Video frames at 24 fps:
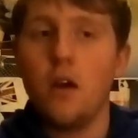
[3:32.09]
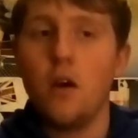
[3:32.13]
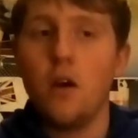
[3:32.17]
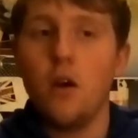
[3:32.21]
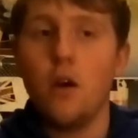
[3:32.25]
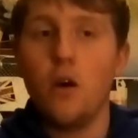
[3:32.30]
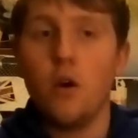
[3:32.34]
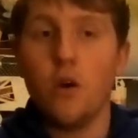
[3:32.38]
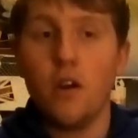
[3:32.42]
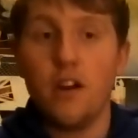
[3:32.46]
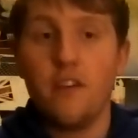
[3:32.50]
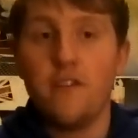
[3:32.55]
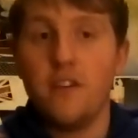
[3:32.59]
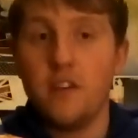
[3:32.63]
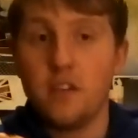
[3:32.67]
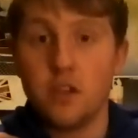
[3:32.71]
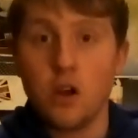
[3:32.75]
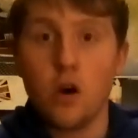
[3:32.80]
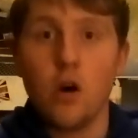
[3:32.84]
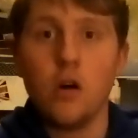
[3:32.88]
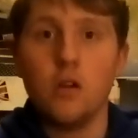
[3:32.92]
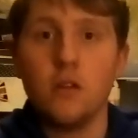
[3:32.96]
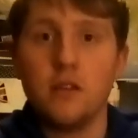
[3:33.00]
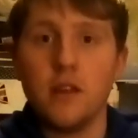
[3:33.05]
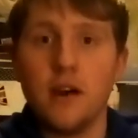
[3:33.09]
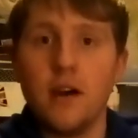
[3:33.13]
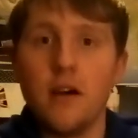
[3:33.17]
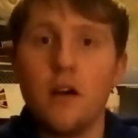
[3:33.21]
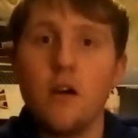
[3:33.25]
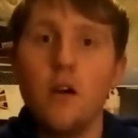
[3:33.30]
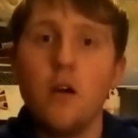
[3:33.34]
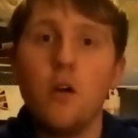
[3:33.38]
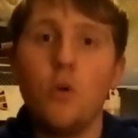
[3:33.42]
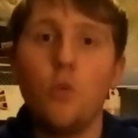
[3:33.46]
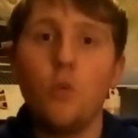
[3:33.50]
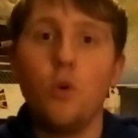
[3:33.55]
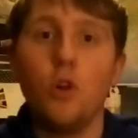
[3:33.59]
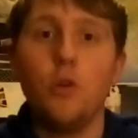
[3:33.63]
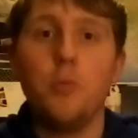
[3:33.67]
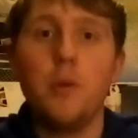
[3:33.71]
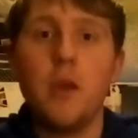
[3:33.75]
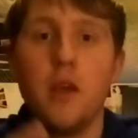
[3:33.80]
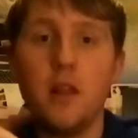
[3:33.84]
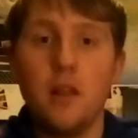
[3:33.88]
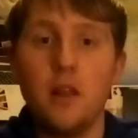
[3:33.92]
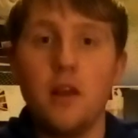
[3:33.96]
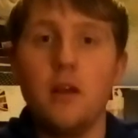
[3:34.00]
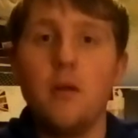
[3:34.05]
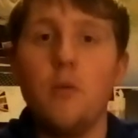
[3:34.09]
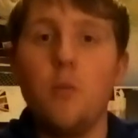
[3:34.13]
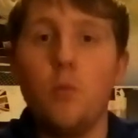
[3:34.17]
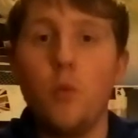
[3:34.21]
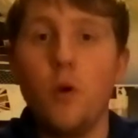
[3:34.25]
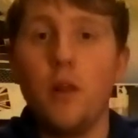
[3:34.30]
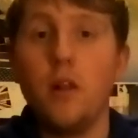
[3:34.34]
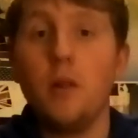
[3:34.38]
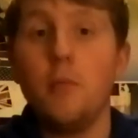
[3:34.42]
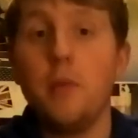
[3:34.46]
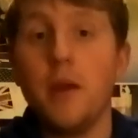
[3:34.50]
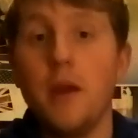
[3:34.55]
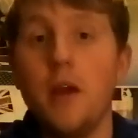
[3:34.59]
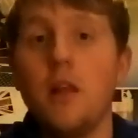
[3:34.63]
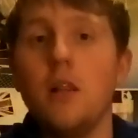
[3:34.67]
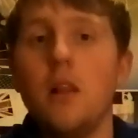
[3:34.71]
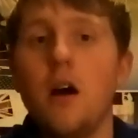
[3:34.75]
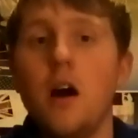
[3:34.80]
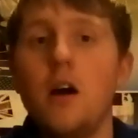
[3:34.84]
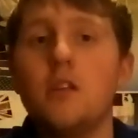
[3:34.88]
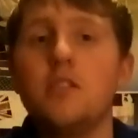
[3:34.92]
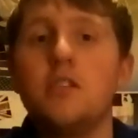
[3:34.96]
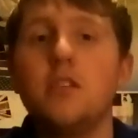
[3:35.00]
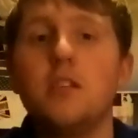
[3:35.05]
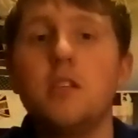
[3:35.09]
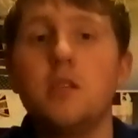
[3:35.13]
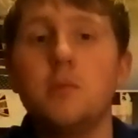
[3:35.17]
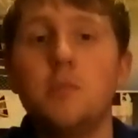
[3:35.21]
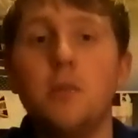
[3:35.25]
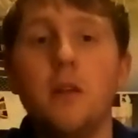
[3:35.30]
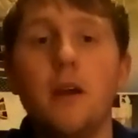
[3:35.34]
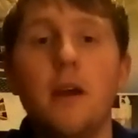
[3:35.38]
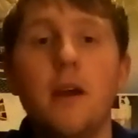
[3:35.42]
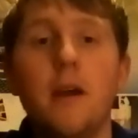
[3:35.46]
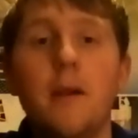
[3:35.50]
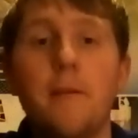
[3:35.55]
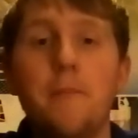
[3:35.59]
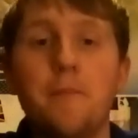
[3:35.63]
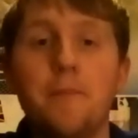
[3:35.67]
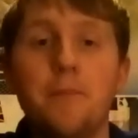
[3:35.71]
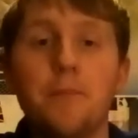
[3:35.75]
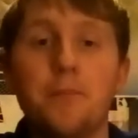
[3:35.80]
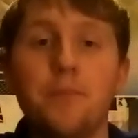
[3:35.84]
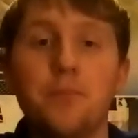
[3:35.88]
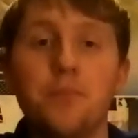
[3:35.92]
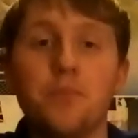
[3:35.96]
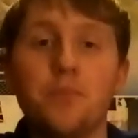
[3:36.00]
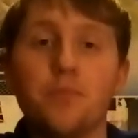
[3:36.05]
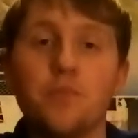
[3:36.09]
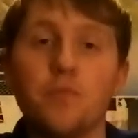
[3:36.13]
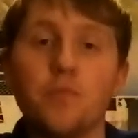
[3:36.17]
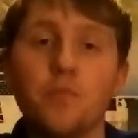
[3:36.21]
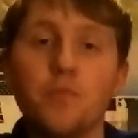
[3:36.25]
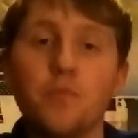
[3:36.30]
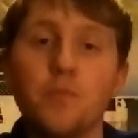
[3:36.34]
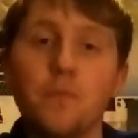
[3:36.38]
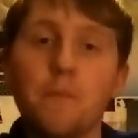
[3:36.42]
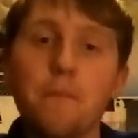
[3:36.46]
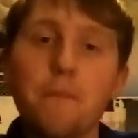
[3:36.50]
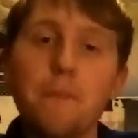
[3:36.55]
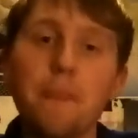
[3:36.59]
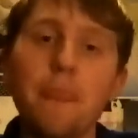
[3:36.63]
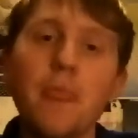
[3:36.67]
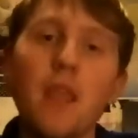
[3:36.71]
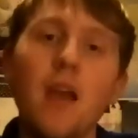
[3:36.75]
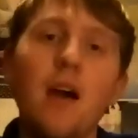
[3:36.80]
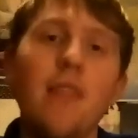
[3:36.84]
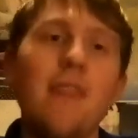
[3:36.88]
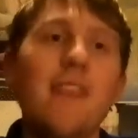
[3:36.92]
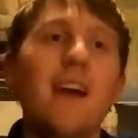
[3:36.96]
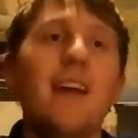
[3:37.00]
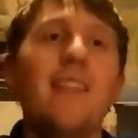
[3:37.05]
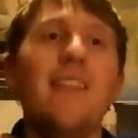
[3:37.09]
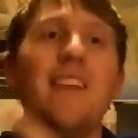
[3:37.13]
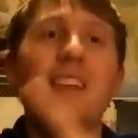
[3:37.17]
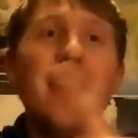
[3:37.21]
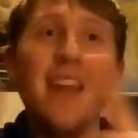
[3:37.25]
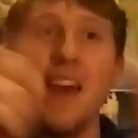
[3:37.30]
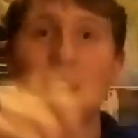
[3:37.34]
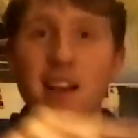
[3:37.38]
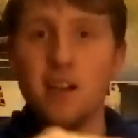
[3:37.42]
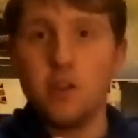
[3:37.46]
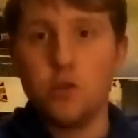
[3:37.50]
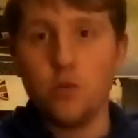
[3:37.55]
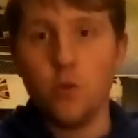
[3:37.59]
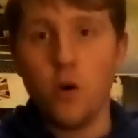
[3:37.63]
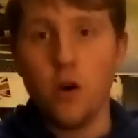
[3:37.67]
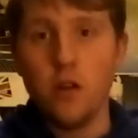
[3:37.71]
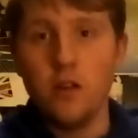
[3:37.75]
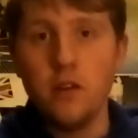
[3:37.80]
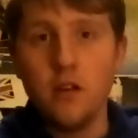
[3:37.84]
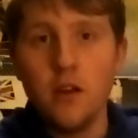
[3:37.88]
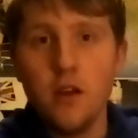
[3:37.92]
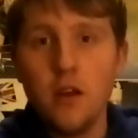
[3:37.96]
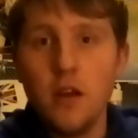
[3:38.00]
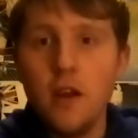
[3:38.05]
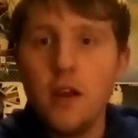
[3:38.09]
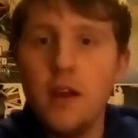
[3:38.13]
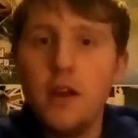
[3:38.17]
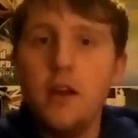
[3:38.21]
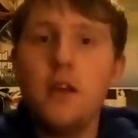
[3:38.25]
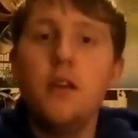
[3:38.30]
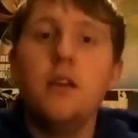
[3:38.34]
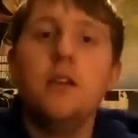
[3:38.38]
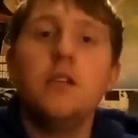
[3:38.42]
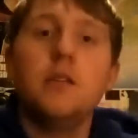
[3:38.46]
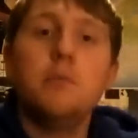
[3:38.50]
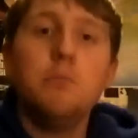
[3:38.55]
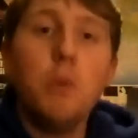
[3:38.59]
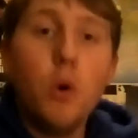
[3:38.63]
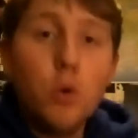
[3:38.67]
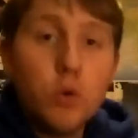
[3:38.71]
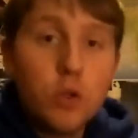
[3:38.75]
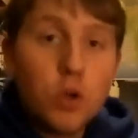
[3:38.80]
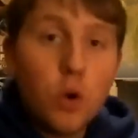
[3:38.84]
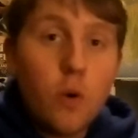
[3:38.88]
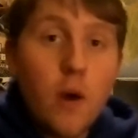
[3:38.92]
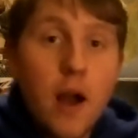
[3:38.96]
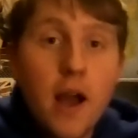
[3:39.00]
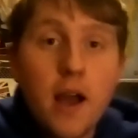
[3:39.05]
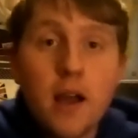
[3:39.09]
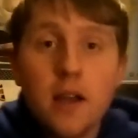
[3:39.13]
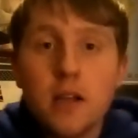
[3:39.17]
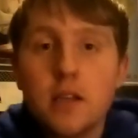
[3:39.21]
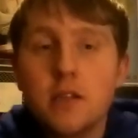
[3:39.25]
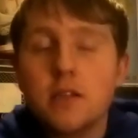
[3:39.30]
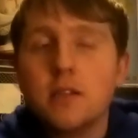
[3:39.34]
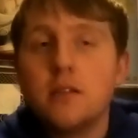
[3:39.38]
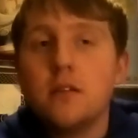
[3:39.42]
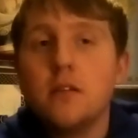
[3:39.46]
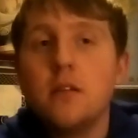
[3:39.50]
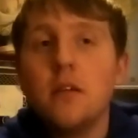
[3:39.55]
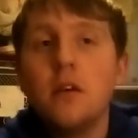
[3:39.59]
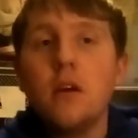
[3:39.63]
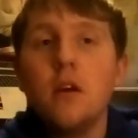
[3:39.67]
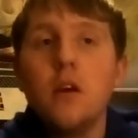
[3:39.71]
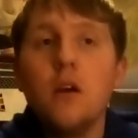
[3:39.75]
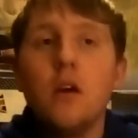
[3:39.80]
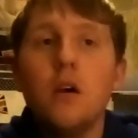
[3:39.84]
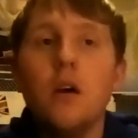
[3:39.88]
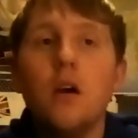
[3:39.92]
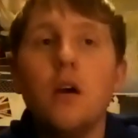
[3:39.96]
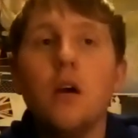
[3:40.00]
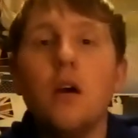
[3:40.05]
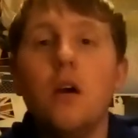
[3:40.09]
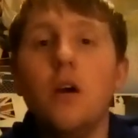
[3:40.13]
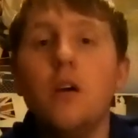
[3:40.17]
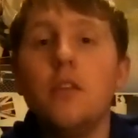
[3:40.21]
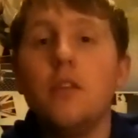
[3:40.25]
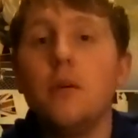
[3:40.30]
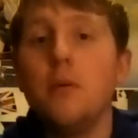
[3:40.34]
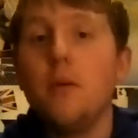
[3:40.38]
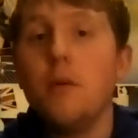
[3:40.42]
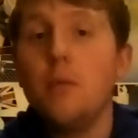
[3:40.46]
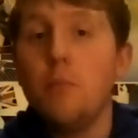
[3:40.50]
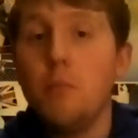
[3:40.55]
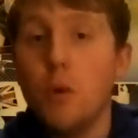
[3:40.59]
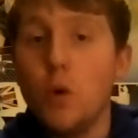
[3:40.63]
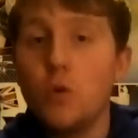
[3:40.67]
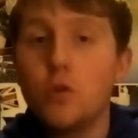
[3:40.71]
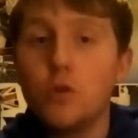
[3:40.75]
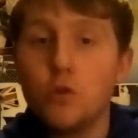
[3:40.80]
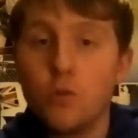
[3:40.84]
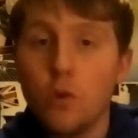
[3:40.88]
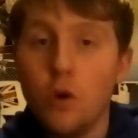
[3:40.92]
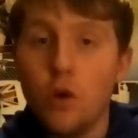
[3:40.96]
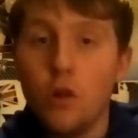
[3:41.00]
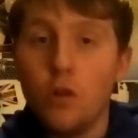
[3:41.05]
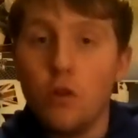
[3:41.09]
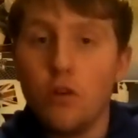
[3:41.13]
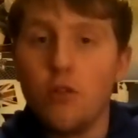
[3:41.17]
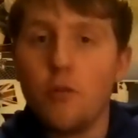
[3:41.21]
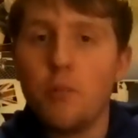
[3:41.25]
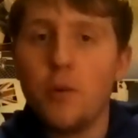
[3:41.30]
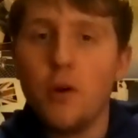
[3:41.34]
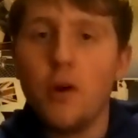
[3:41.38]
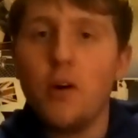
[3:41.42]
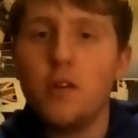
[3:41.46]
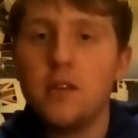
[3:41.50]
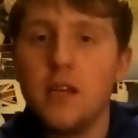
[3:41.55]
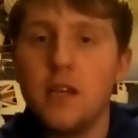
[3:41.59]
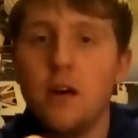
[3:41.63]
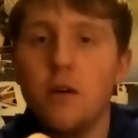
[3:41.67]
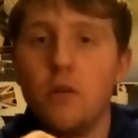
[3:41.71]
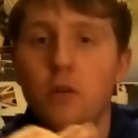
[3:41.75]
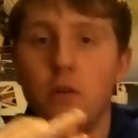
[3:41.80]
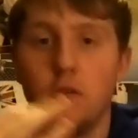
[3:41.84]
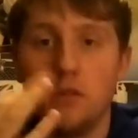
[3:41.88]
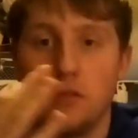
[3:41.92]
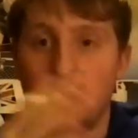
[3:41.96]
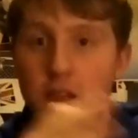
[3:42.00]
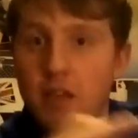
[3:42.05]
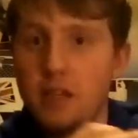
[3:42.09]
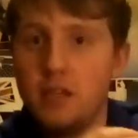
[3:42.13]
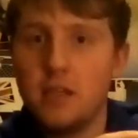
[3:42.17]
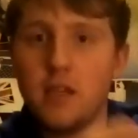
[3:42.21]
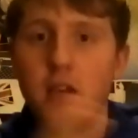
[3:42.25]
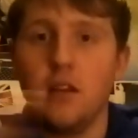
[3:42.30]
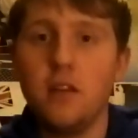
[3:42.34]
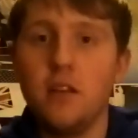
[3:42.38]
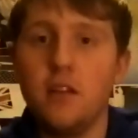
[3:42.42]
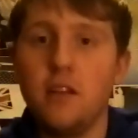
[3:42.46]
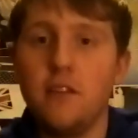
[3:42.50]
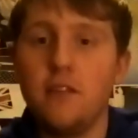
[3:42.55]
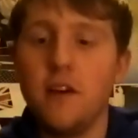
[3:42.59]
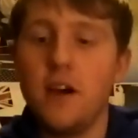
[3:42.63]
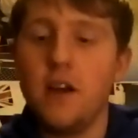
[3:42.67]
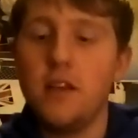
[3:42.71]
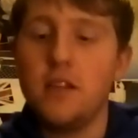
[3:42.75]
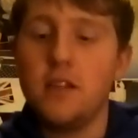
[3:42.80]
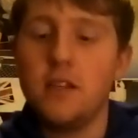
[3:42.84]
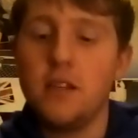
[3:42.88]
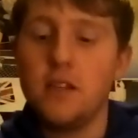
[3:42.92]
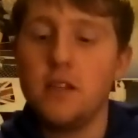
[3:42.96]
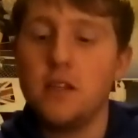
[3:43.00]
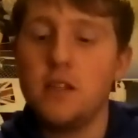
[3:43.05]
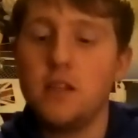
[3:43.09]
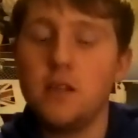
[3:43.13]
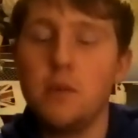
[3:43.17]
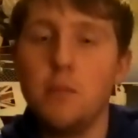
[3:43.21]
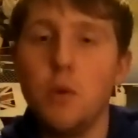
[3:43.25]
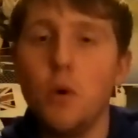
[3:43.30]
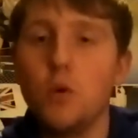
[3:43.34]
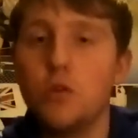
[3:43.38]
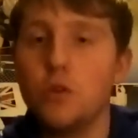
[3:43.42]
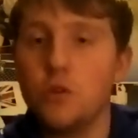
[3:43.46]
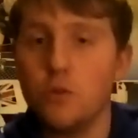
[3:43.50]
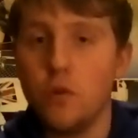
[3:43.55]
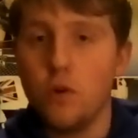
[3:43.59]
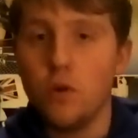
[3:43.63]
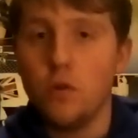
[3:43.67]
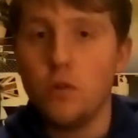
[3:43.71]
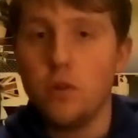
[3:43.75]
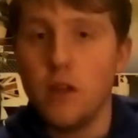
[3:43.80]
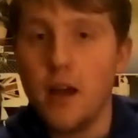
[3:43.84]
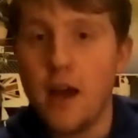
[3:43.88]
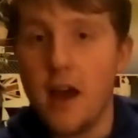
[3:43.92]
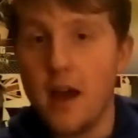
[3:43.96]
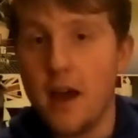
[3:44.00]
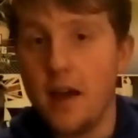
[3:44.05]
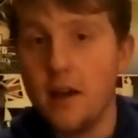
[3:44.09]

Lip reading: or if it's called that, will be a larger display. And then the next one is Moto X. The Motorola have brought out these killer devices. The Moto